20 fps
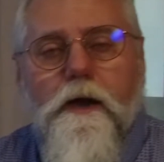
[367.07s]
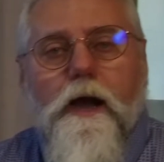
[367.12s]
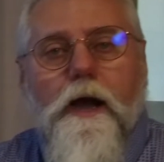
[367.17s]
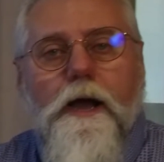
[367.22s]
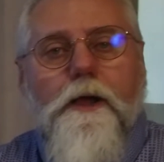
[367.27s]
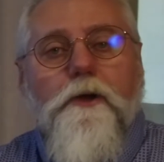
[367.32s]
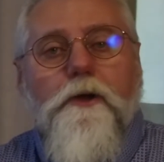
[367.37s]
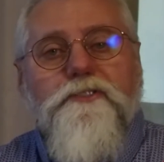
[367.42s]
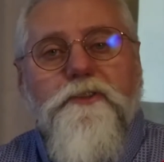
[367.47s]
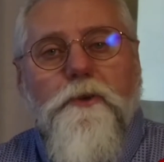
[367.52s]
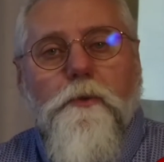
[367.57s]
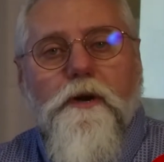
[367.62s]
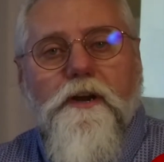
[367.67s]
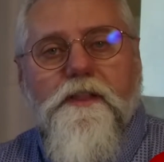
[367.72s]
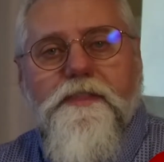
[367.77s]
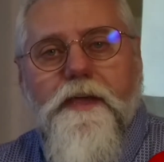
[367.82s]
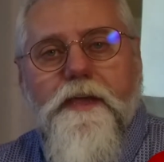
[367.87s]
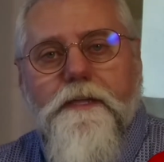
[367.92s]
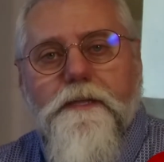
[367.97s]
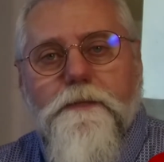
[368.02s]
I also want
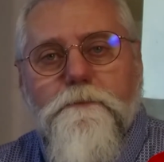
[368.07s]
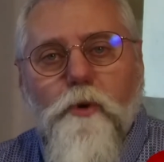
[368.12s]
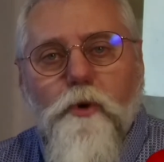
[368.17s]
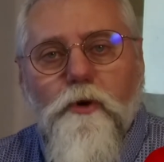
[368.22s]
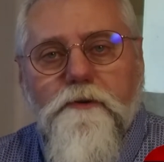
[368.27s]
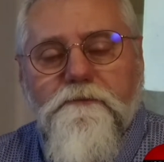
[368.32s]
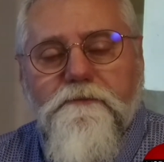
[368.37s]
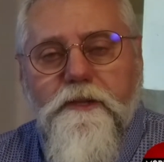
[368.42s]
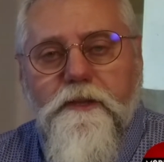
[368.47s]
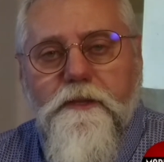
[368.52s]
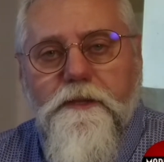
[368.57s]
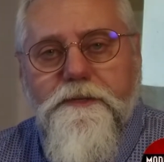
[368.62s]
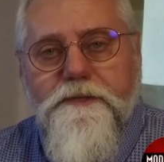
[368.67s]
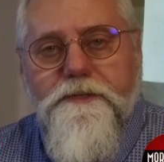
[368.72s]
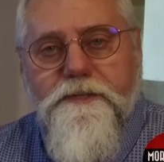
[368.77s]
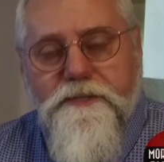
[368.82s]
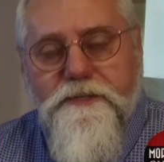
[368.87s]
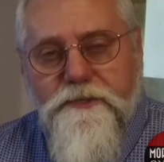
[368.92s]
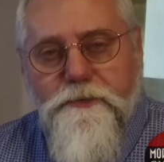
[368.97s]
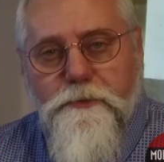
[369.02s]
to thank the Morinville
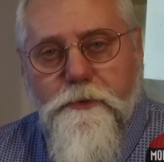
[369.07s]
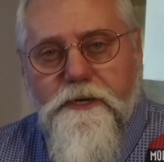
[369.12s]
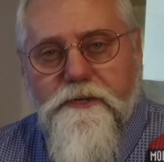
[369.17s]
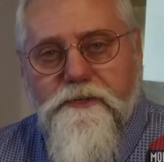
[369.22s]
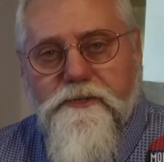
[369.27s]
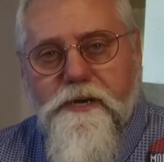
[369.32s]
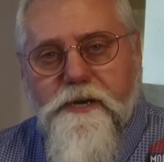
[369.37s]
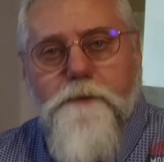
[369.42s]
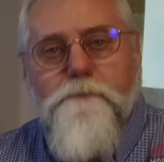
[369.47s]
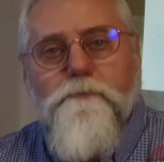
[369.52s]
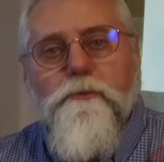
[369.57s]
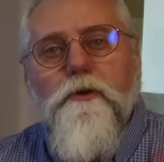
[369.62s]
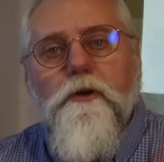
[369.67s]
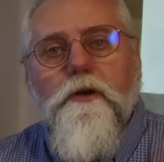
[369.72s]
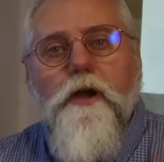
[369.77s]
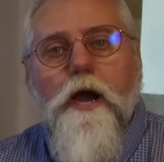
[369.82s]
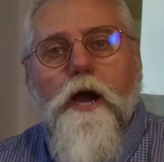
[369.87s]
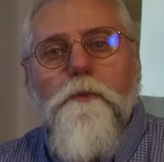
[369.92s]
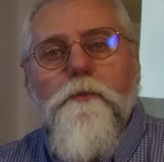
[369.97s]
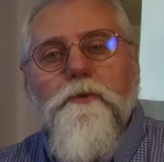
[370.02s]
and District Chamber
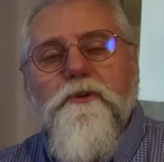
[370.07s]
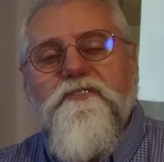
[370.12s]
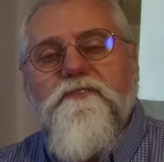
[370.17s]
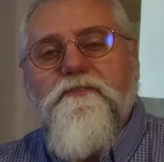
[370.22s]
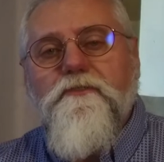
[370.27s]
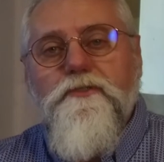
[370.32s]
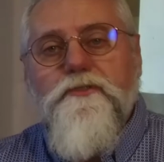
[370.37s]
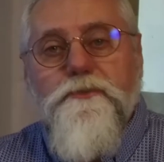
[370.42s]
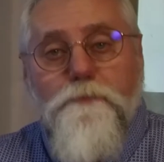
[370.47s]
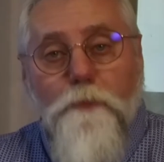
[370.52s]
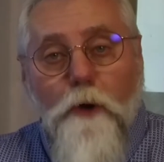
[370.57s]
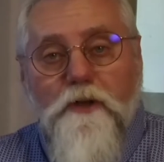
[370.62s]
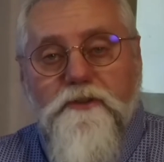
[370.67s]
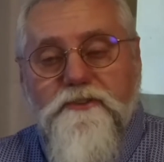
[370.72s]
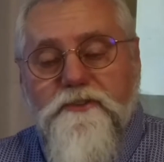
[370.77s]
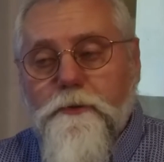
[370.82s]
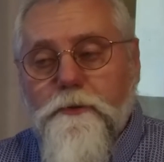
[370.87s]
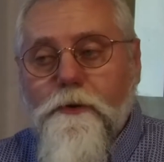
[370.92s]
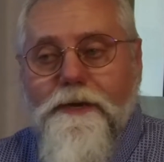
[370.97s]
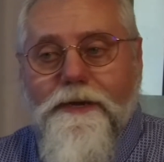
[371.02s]
of Commerce for
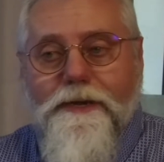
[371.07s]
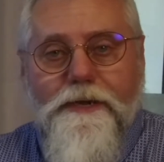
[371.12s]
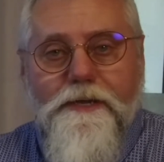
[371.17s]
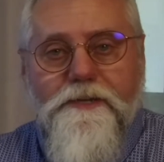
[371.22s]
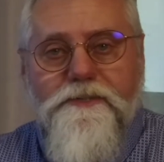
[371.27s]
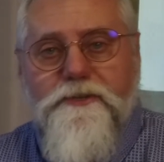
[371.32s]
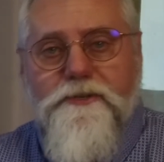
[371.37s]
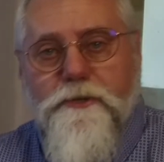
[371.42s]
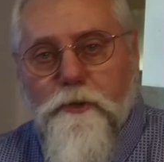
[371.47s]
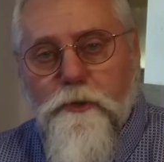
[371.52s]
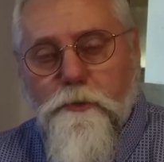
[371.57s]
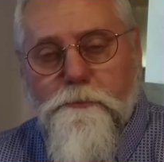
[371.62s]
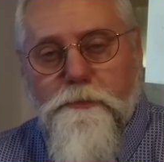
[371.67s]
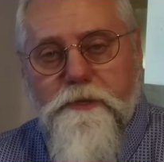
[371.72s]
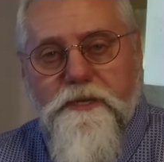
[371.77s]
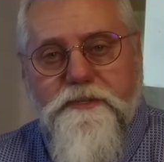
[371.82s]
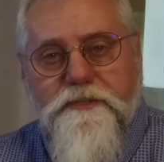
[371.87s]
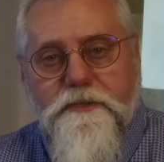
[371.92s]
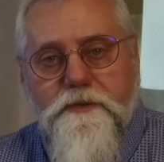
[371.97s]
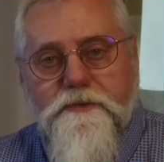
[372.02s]
sponsoring It's Your
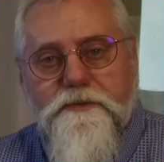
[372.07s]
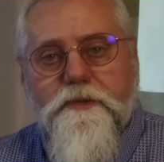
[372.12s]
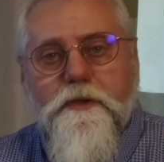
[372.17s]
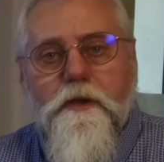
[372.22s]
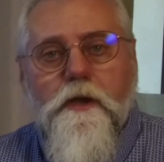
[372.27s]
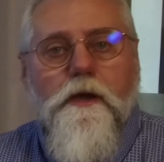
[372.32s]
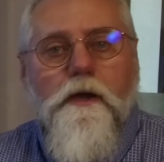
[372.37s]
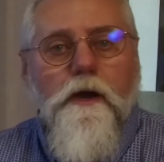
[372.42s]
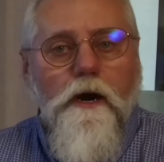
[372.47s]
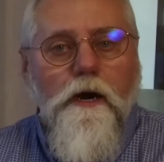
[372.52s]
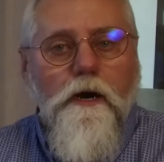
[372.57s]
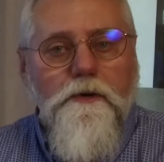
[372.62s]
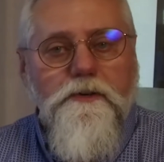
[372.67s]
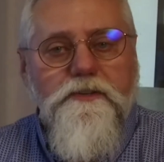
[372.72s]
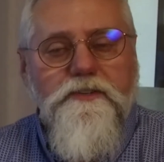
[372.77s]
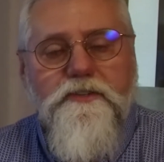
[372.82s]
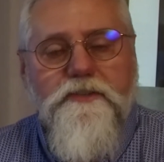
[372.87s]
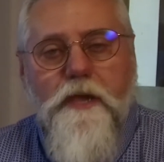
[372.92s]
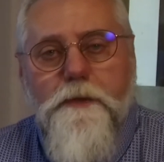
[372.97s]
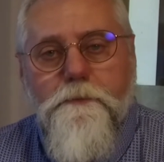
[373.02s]
Business, our
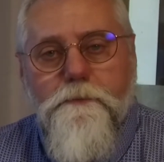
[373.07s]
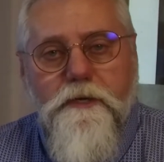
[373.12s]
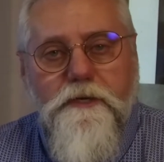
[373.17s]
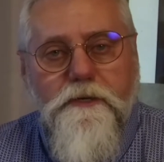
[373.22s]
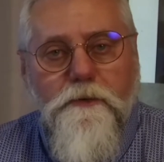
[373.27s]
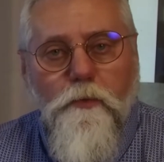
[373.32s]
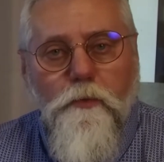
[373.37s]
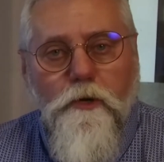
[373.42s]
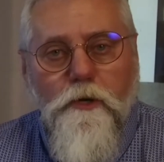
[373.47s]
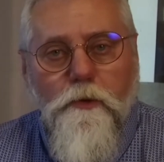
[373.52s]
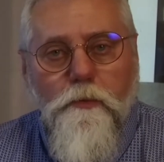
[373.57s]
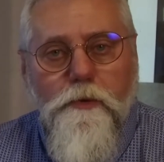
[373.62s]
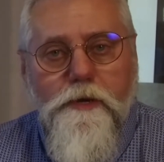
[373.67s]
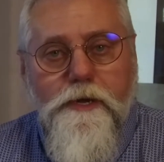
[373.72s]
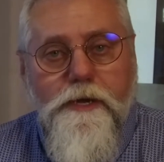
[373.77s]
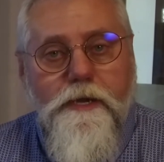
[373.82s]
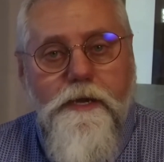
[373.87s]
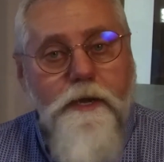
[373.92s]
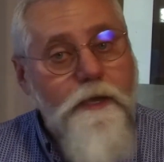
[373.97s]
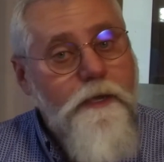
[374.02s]
segment where
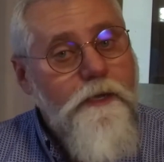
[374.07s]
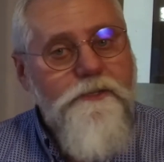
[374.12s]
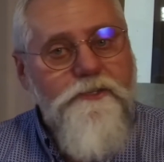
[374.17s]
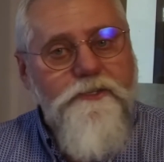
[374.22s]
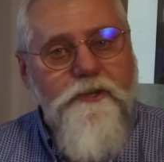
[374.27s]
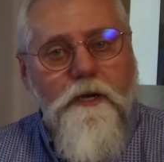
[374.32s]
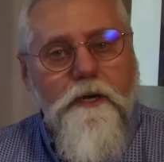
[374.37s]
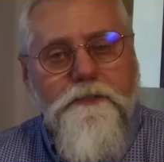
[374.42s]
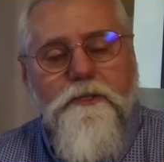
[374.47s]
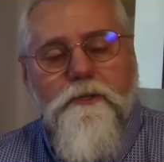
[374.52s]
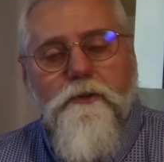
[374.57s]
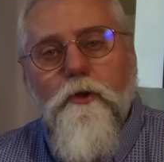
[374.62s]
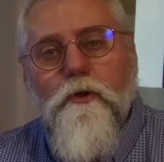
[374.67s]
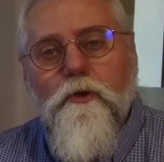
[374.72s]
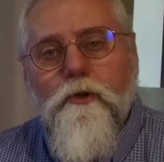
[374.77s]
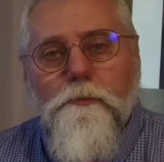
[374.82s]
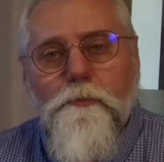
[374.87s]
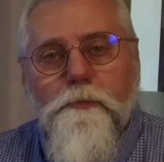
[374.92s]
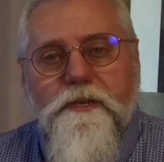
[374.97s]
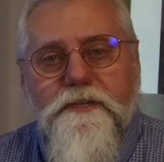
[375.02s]
we talk to
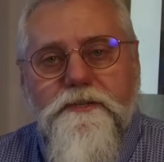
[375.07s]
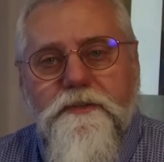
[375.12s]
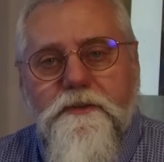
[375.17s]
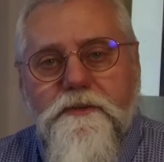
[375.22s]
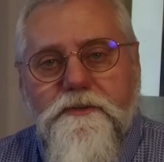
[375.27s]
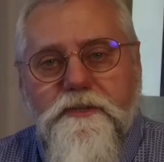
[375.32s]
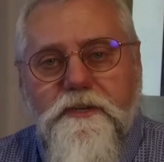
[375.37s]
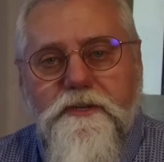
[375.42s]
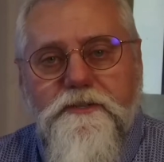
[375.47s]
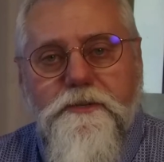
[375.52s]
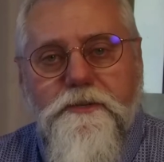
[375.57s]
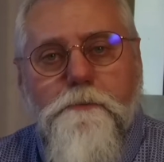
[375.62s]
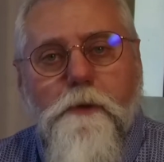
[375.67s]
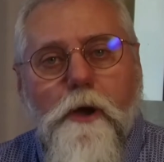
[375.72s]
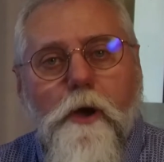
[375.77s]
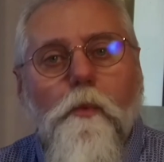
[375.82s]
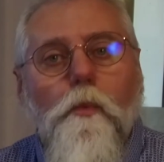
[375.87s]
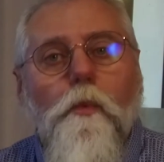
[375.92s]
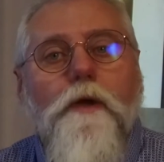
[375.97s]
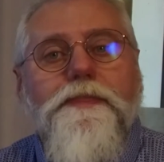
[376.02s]
local businesses
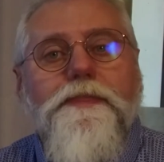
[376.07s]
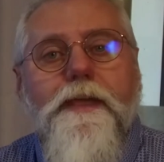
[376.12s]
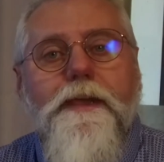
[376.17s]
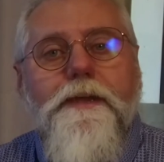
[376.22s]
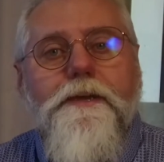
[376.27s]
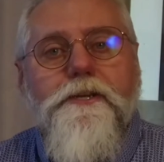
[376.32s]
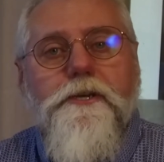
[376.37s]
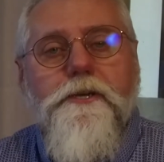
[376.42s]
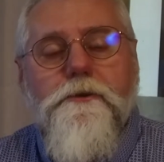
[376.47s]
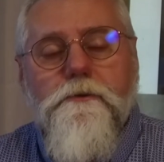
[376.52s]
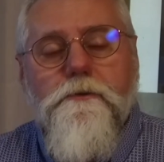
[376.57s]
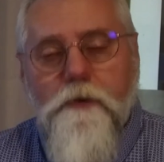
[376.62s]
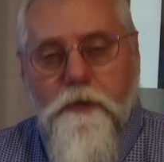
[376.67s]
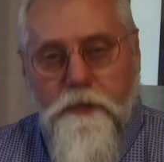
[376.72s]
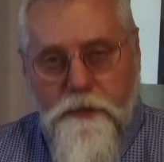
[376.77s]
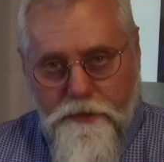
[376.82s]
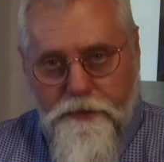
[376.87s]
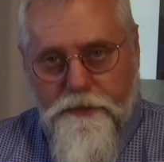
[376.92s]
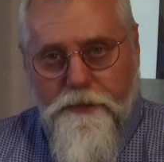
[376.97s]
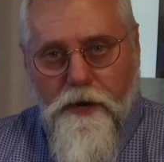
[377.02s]
about what they do
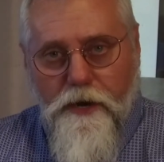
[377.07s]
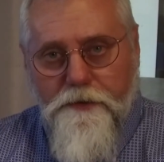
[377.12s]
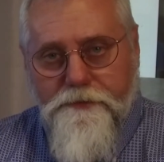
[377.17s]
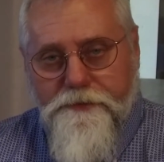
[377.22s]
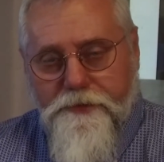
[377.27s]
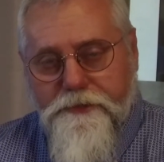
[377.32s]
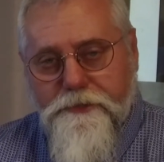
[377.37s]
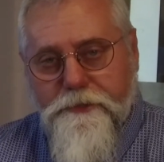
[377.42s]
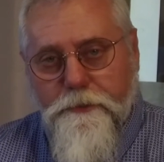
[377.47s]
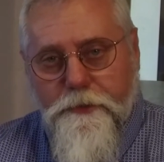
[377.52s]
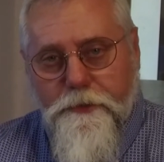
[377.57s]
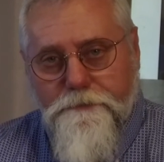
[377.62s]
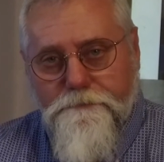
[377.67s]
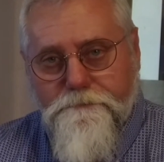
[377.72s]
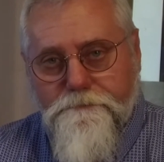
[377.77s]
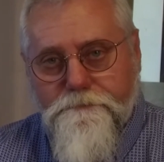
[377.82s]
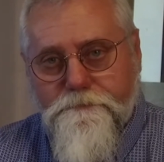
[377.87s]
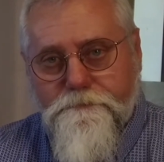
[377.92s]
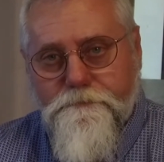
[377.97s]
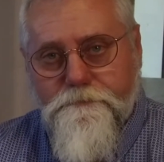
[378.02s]
and how they do it.